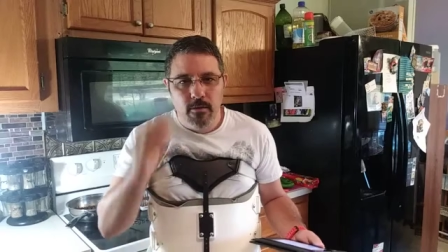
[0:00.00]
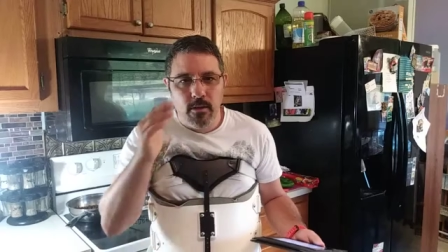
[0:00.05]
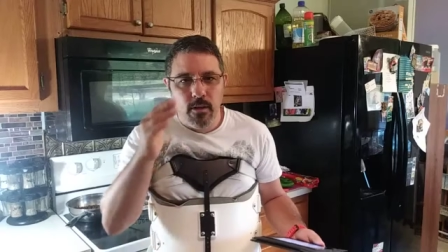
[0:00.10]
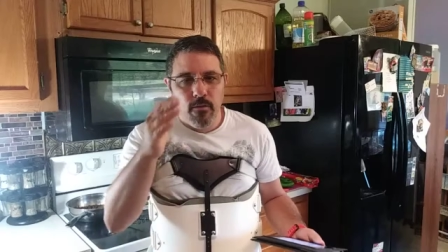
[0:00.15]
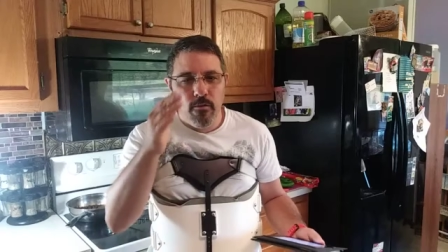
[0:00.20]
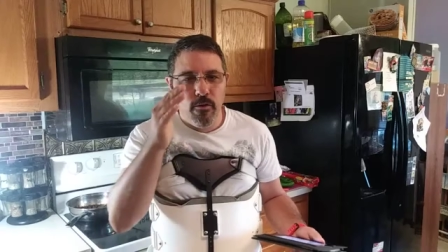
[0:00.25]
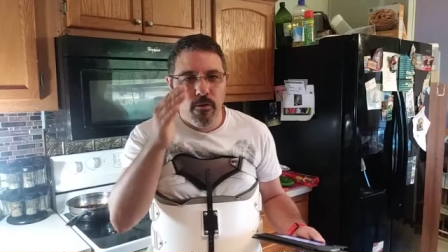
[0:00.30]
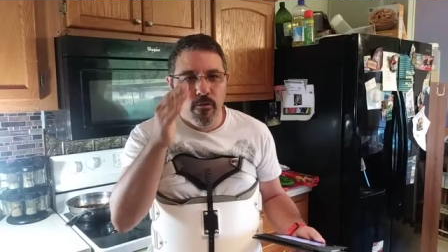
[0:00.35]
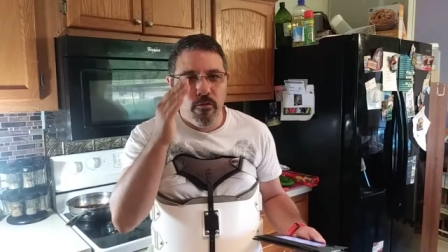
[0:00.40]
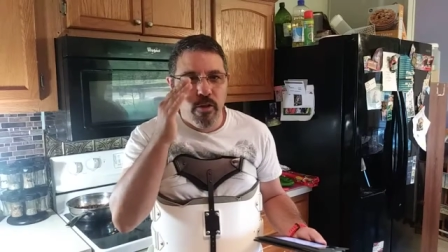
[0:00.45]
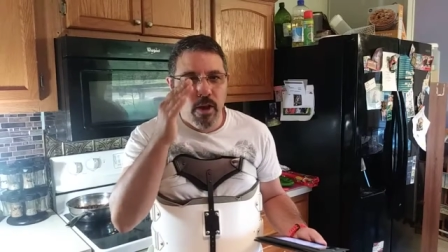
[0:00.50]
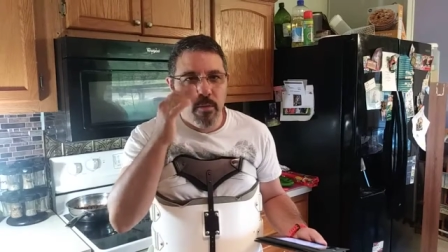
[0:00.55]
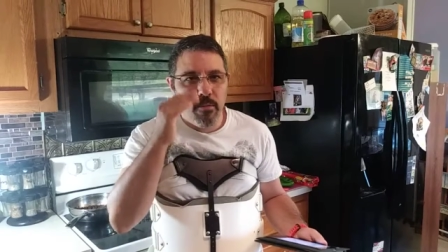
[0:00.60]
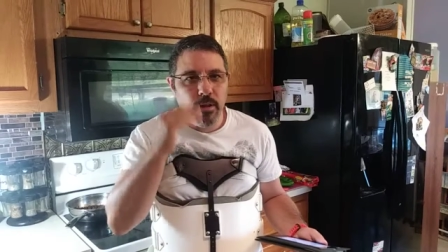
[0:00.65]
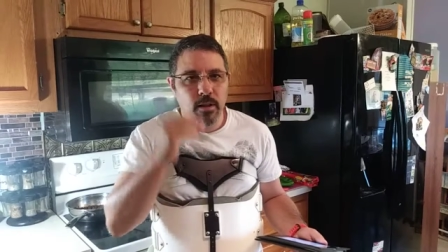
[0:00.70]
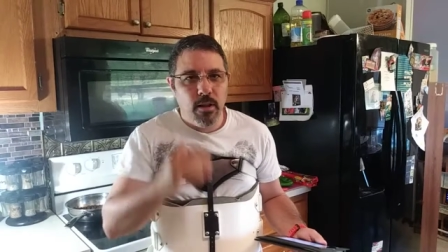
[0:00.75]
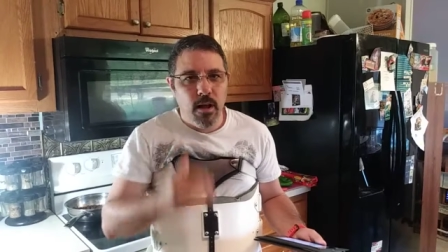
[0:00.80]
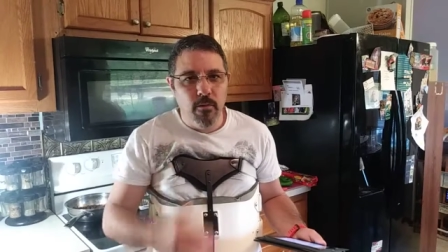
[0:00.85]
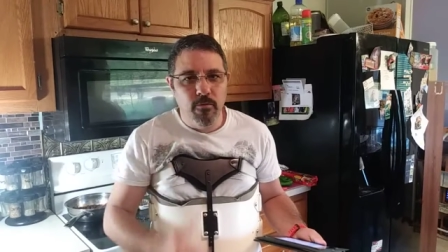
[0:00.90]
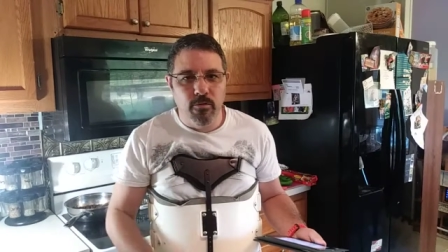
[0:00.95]
See if your
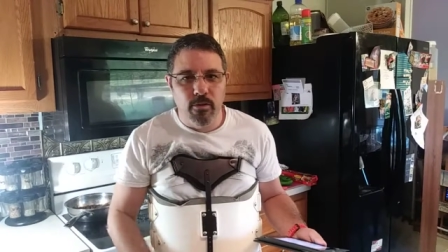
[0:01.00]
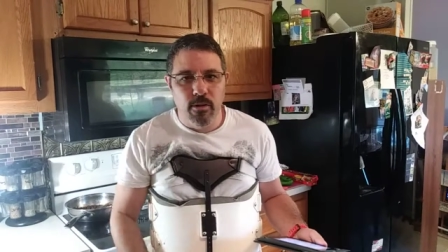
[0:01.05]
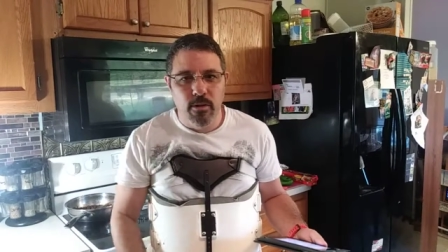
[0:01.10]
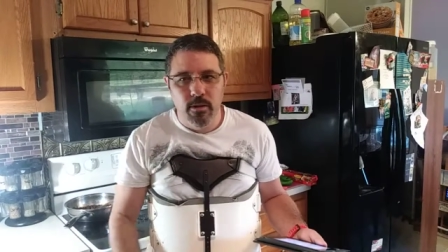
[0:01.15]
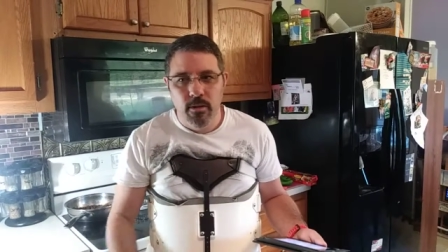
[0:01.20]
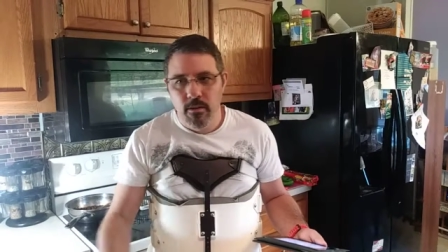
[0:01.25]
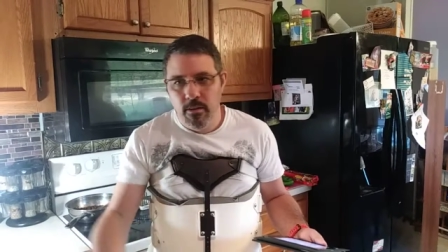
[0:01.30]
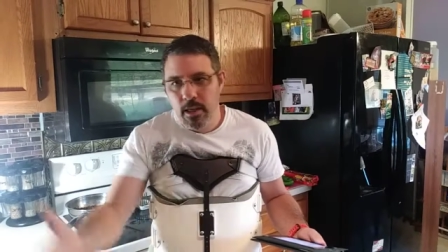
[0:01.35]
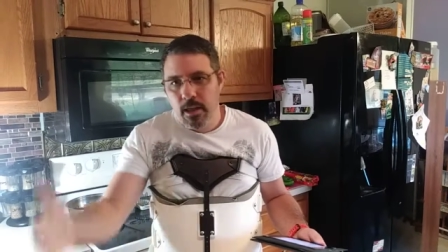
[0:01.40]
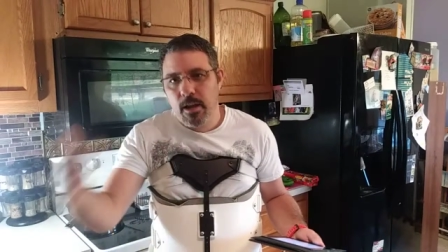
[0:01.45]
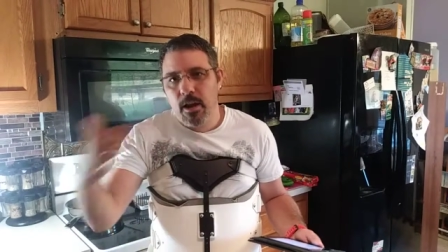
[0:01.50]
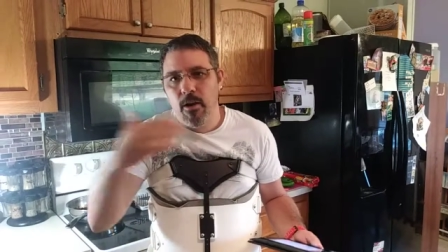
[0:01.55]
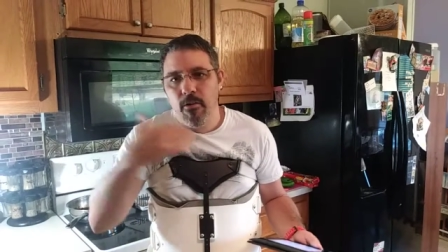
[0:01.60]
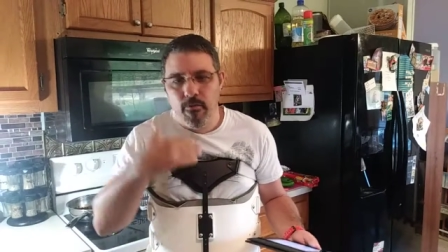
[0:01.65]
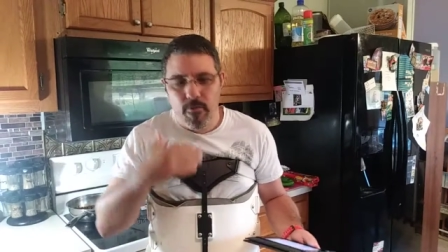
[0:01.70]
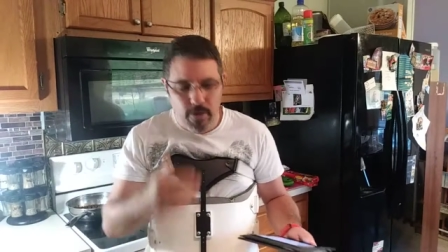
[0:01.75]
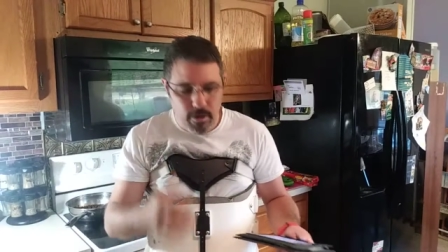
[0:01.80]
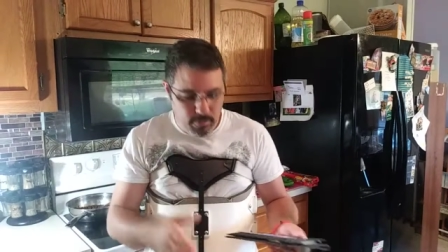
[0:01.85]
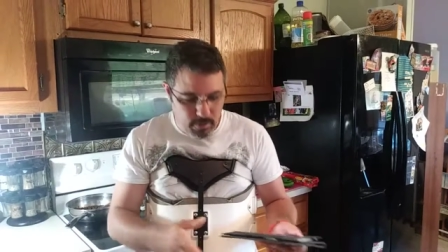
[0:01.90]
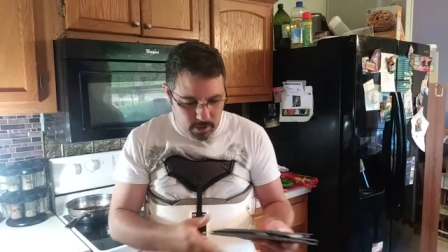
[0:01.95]
family loves you like
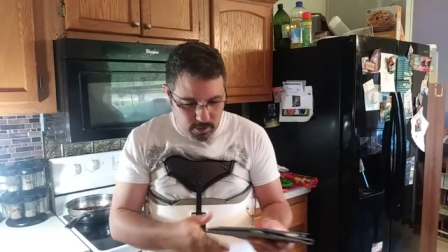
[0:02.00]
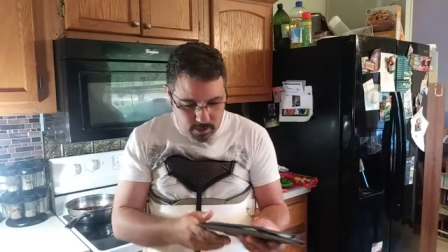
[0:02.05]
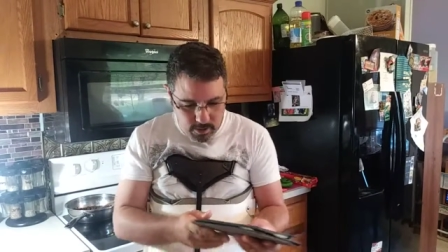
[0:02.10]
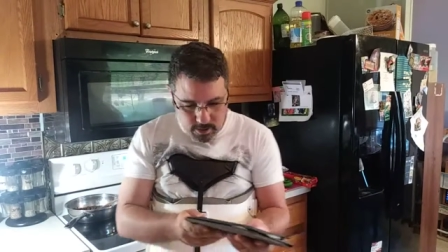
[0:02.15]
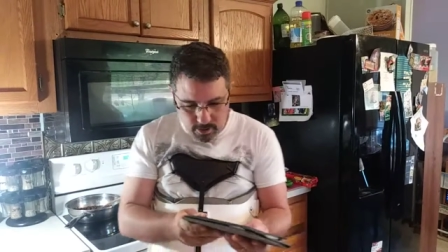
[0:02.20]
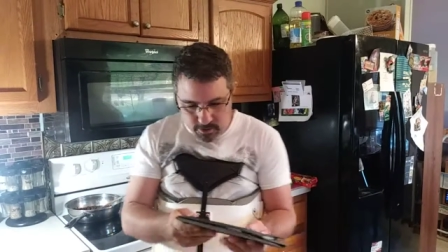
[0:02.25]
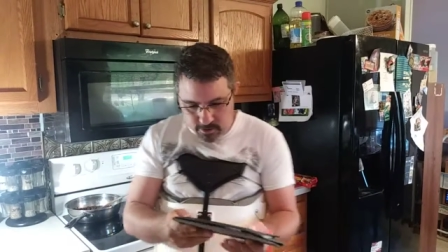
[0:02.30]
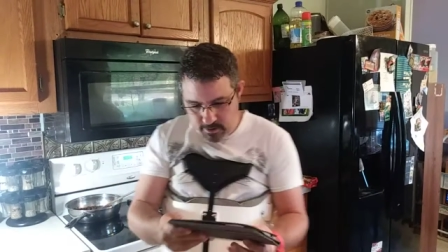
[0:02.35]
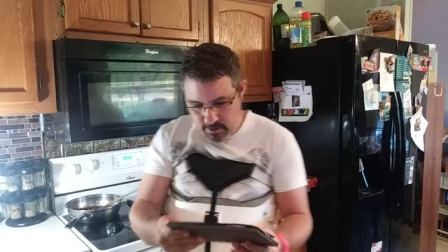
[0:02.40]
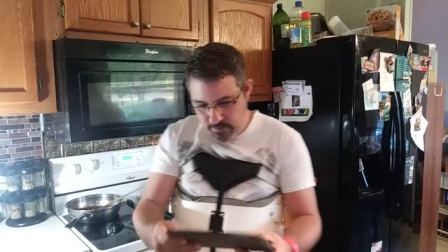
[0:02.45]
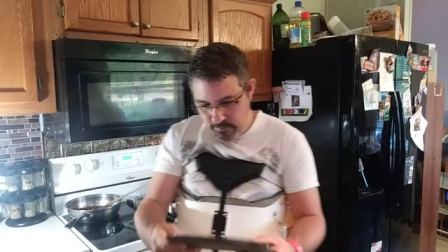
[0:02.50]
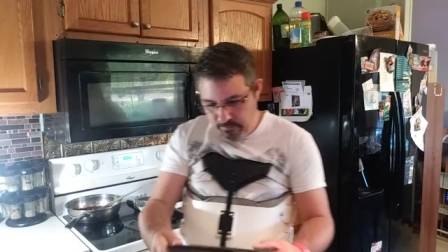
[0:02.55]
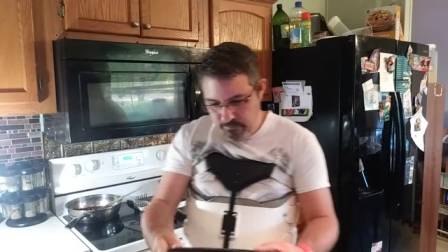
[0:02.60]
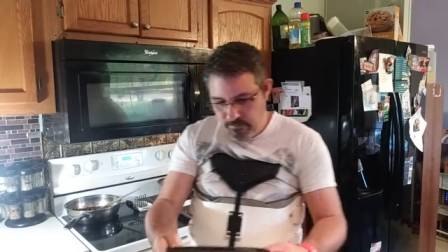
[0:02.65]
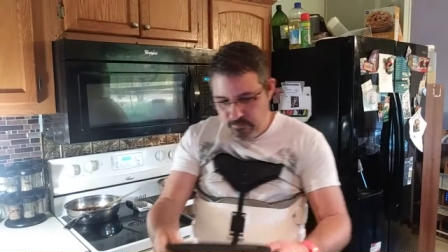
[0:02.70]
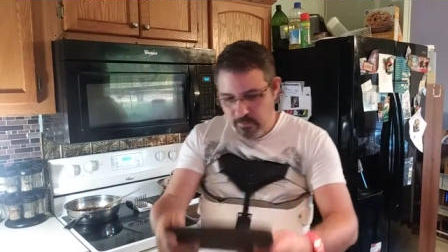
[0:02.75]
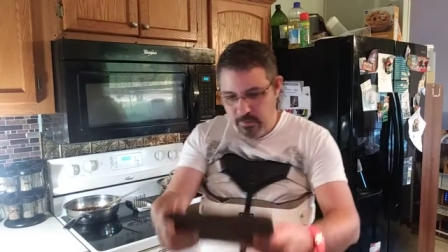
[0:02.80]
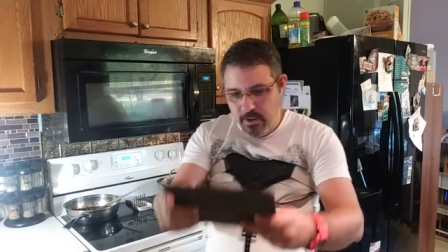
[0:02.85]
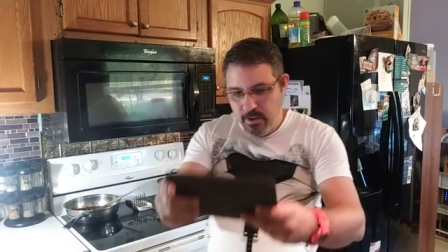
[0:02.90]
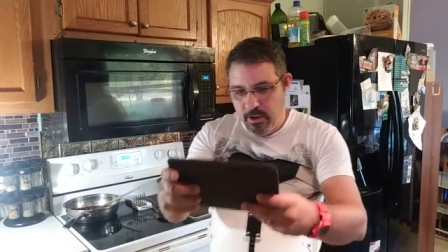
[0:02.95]
our family
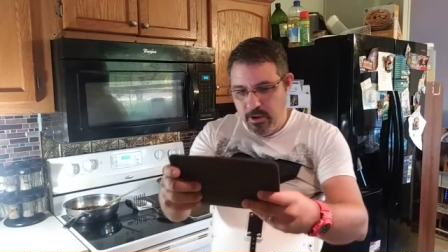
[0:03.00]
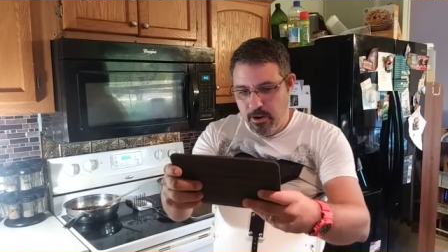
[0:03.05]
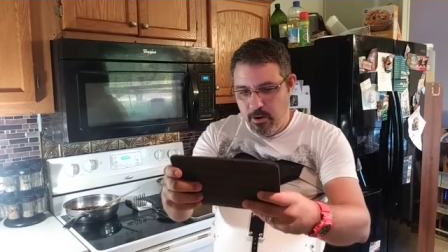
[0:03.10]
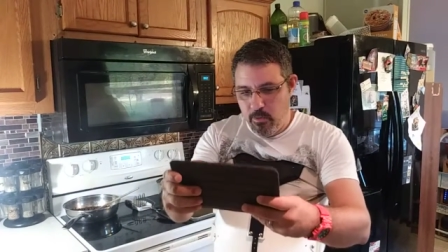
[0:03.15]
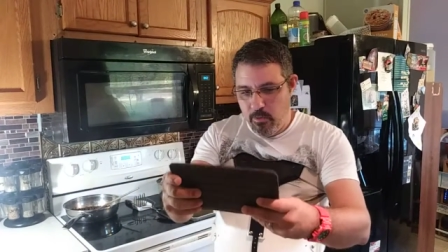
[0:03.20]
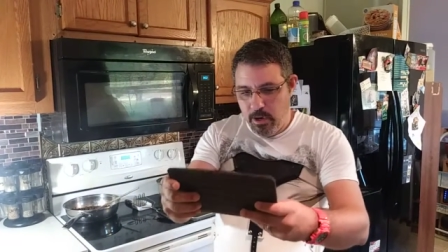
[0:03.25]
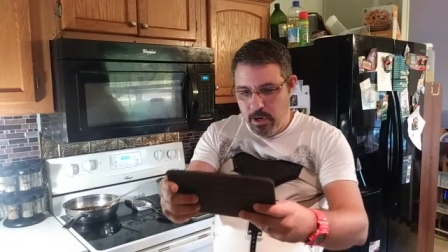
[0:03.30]
does.